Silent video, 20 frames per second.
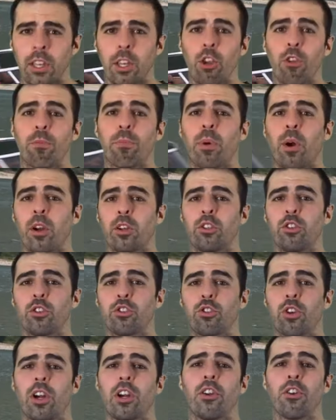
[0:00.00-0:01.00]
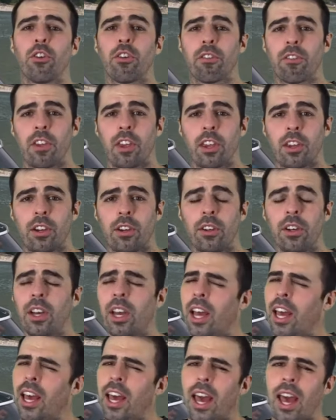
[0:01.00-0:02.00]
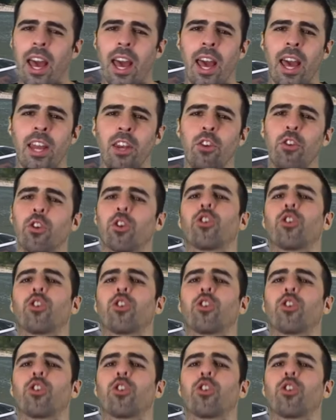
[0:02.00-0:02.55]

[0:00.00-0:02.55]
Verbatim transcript: you've parked your truck or your vehicle, and you're